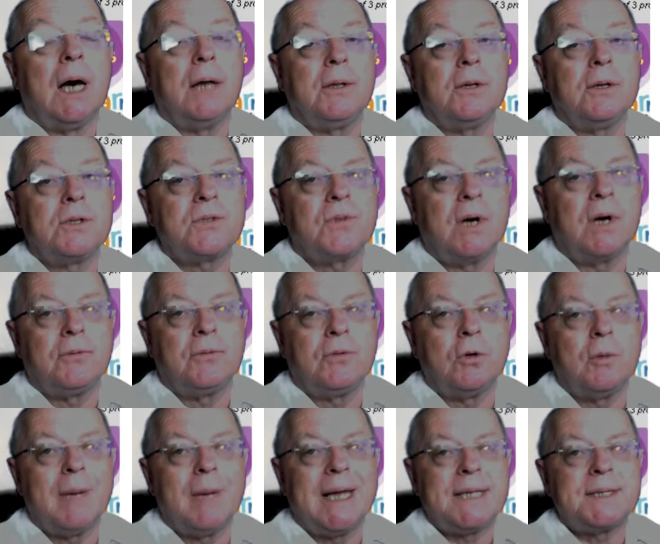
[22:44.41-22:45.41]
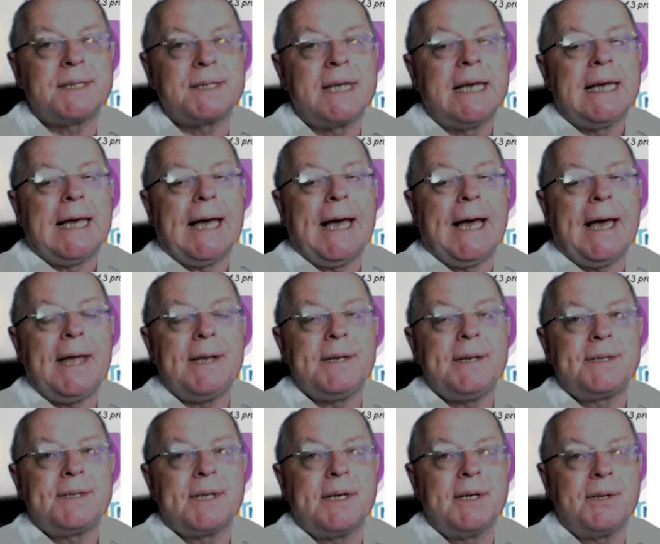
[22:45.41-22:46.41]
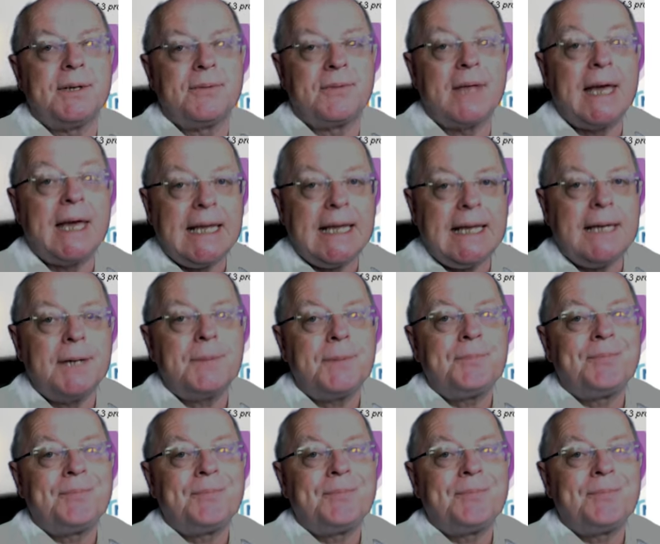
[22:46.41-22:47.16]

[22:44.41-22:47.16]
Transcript: those file formats, and they